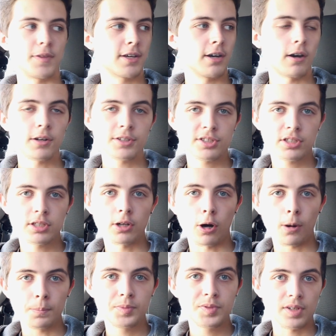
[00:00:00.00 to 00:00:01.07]
the car
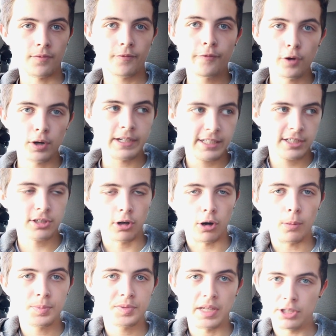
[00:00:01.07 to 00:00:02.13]
stops and fully
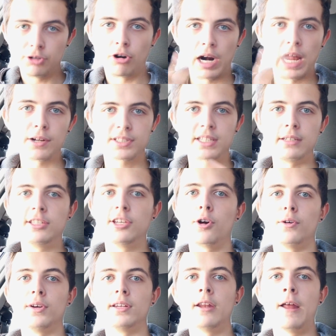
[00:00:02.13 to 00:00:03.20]
stops, then you're allowed to keep
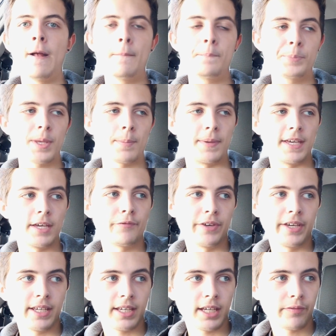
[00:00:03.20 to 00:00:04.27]
going. But if
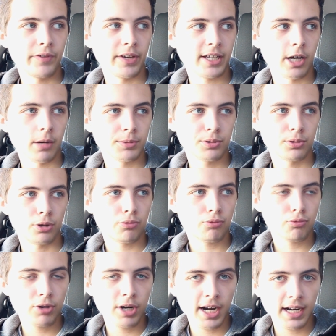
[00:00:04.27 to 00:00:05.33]
it comes to a
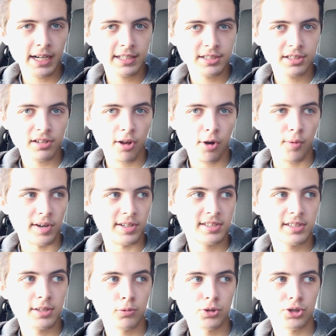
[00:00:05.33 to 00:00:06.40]
really slow and it's
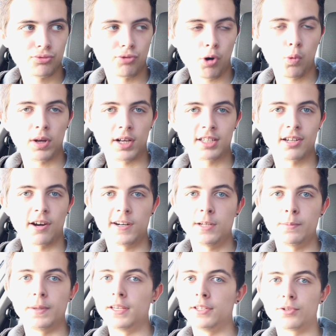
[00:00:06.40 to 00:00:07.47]
still just rolling a
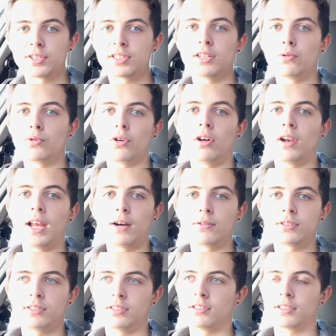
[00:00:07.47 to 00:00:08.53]
tiny bit, you're still not
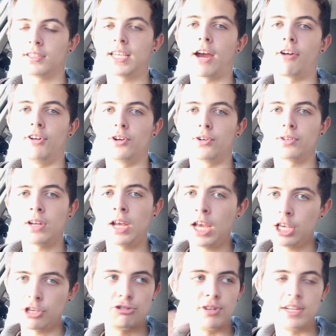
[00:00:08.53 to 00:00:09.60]
allowed to carry on.
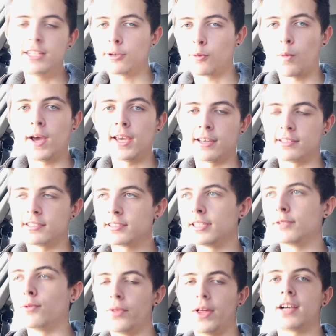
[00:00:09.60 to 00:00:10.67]
You need to wait and
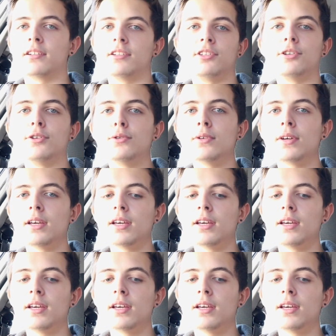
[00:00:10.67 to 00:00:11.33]
see what they're going to do,